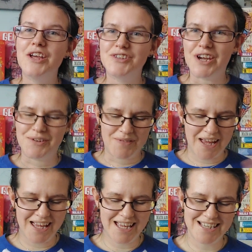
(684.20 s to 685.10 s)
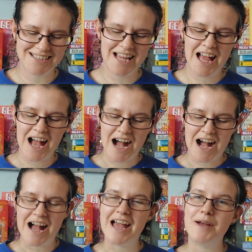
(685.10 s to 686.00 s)
So
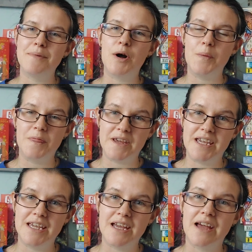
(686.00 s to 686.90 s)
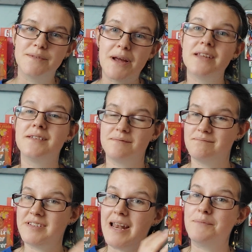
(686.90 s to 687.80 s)
as well as
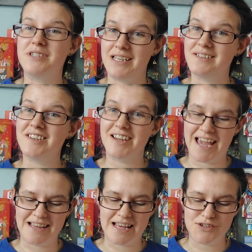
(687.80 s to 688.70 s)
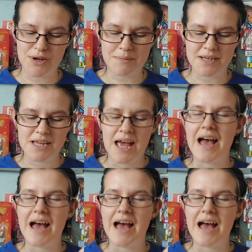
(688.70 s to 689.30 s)
celebrities that are getting that treatment,